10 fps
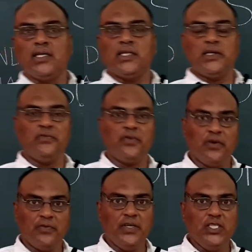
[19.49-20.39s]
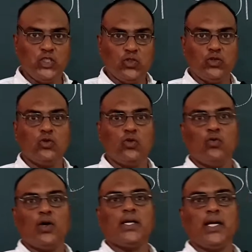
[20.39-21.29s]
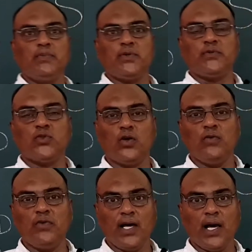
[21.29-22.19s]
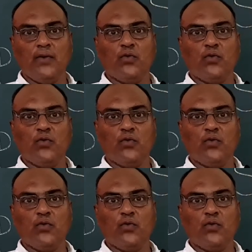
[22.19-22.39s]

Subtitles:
Therefore, we should know what types of soil we have,